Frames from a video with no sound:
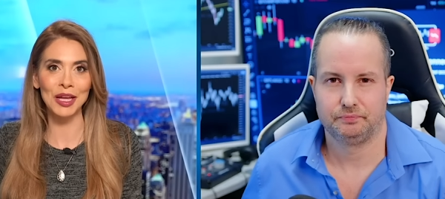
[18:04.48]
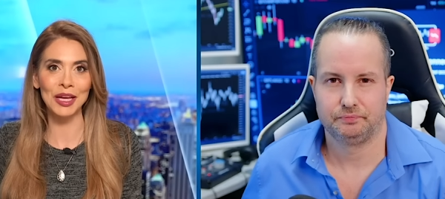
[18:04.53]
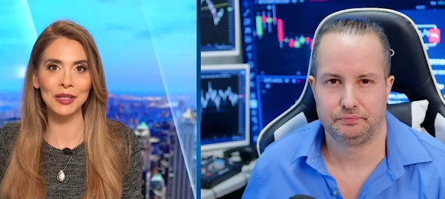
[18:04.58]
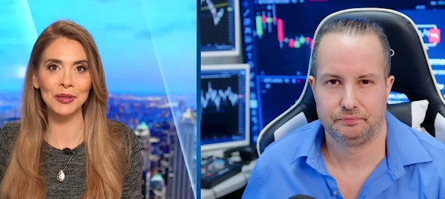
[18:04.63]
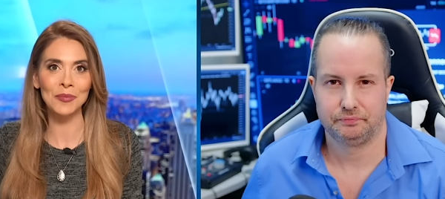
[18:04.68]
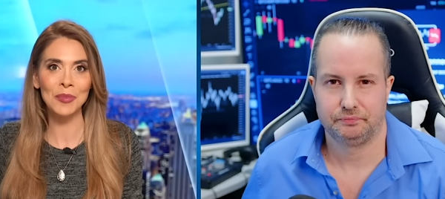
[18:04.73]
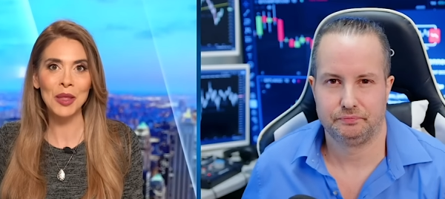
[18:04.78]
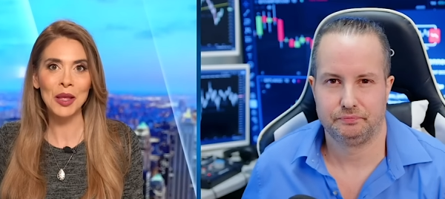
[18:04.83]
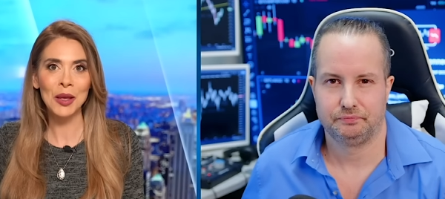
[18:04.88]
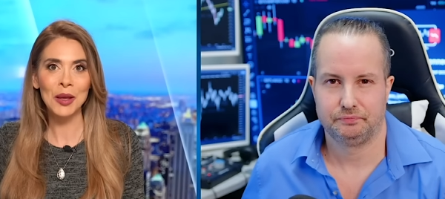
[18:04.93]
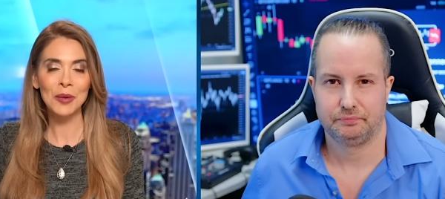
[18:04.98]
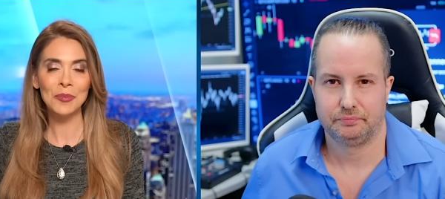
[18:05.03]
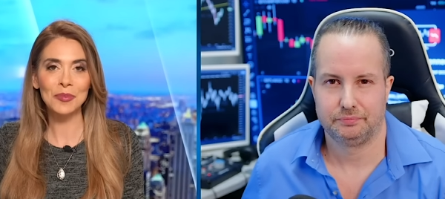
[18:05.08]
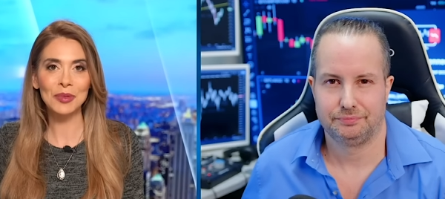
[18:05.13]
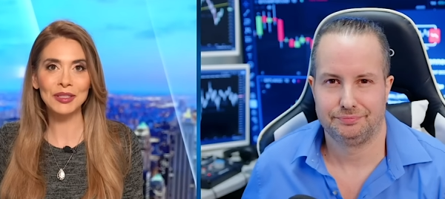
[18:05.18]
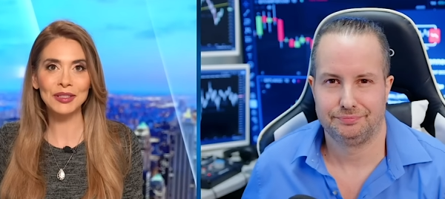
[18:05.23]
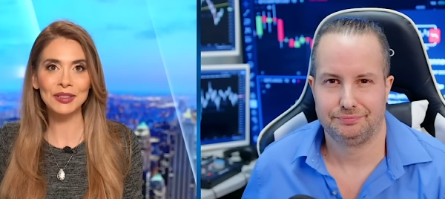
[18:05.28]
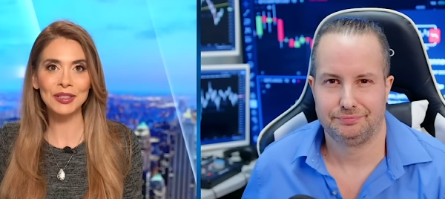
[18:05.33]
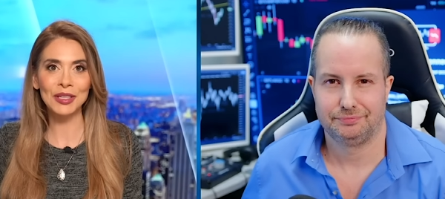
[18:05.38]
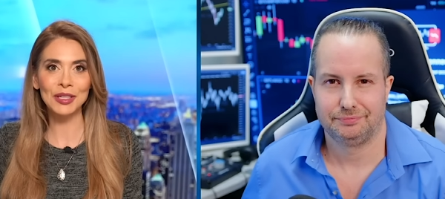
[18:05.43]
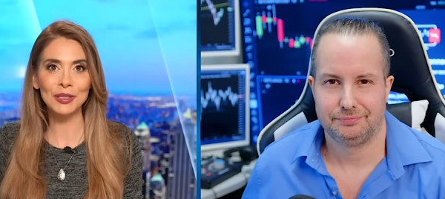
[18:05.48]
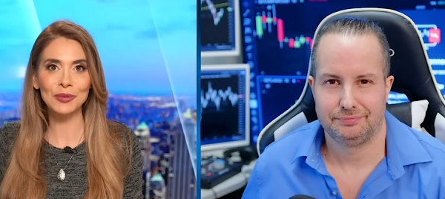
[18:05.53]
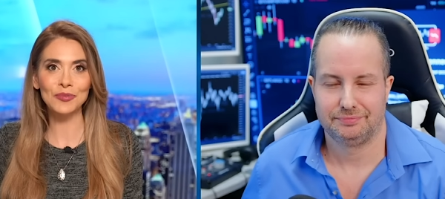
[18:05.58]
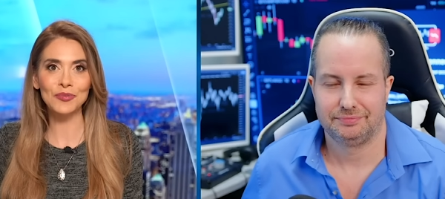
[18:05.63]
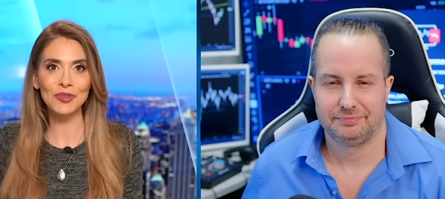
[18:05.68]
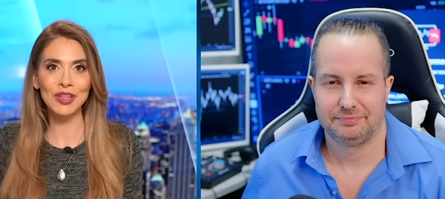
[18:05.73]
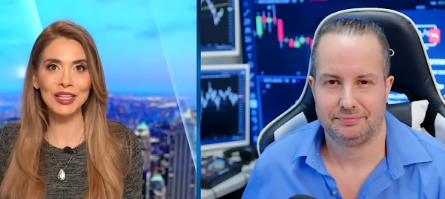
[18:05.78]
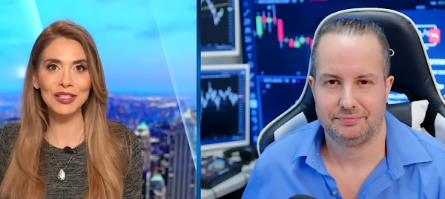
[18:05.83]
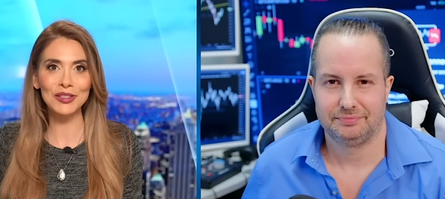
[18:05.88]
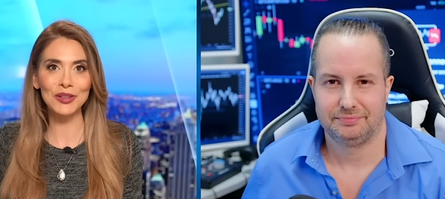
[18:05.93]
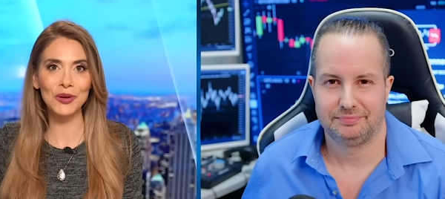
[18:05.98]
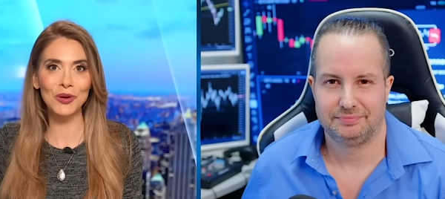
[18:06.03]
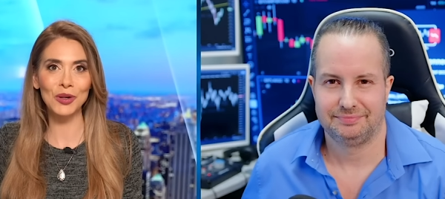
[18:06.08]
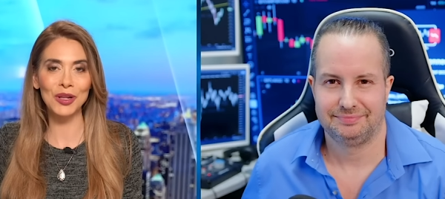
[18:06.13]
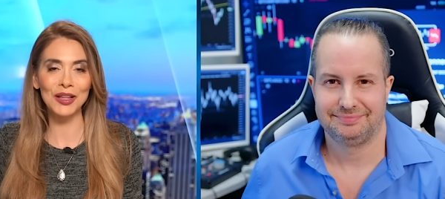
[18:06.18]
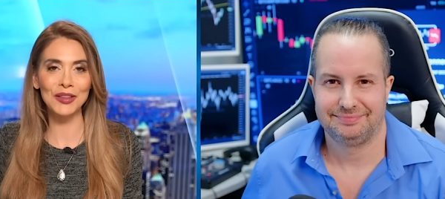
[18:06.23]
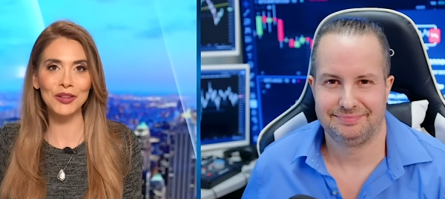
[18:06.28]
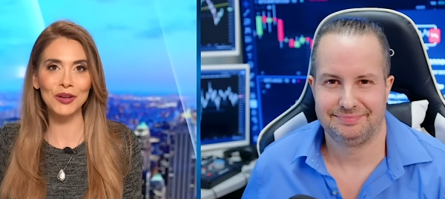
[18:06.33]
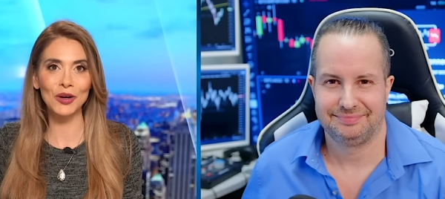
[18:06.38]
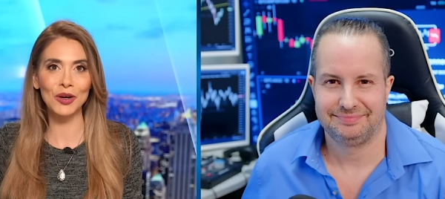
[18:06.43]
Speaker 1: that. But you know, that's a whole
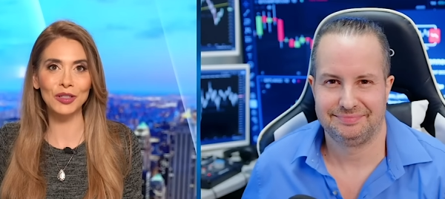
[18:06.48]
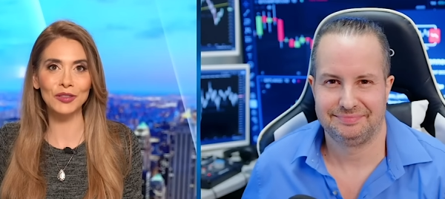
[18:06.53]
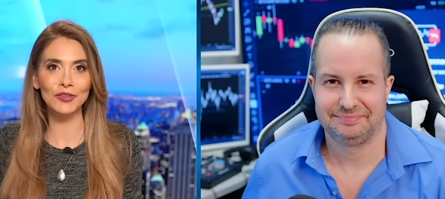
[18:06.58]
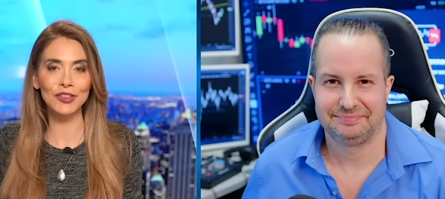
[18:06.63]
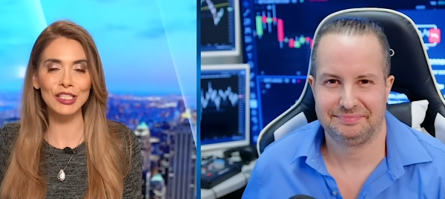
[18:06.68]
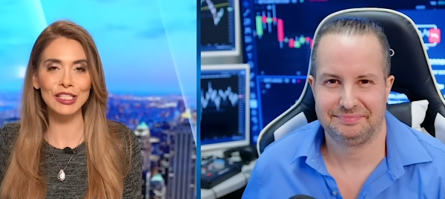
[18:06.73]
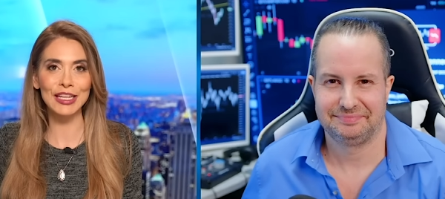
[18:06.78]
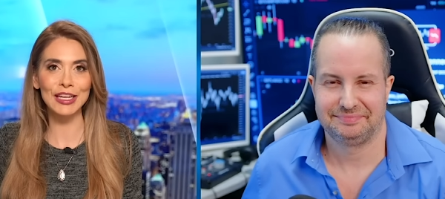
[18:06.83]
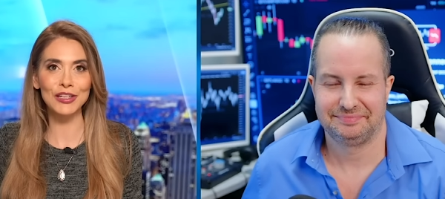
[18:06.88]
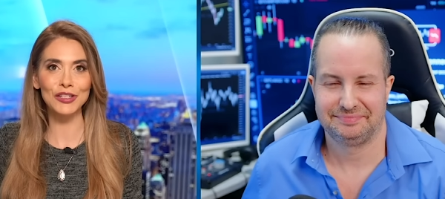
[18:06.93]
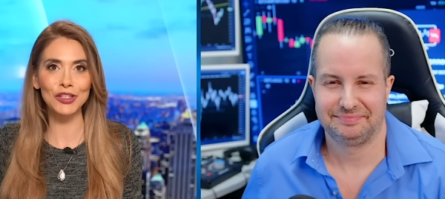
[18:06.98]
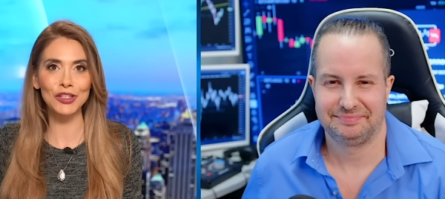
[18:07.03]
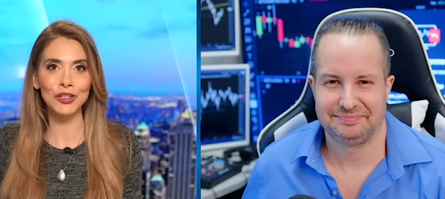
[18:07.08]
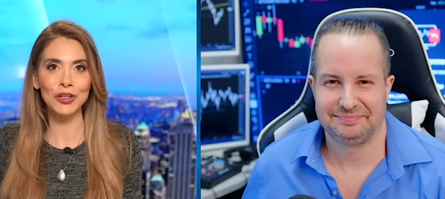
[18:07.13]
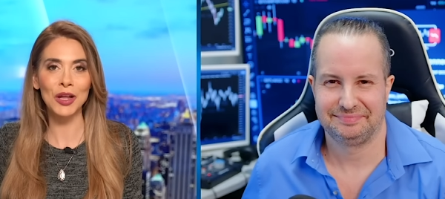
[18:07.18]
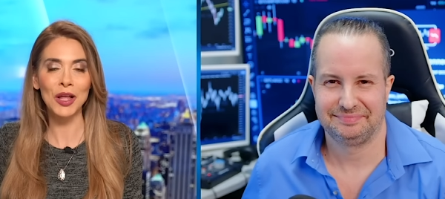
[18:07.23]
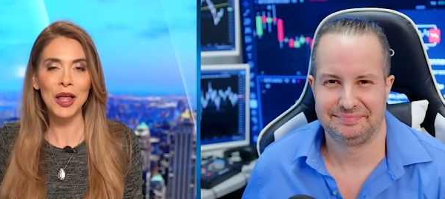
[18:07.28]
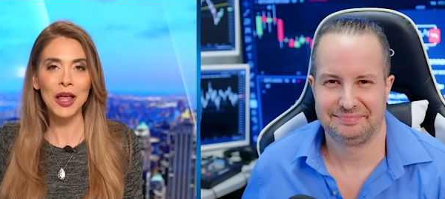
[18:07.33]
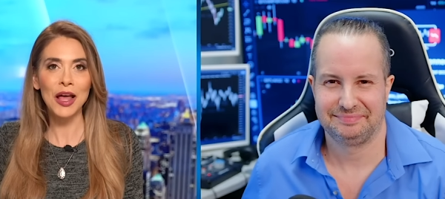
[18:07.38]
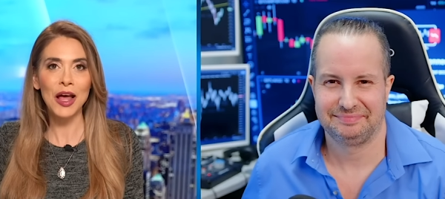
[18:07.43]
other conversation.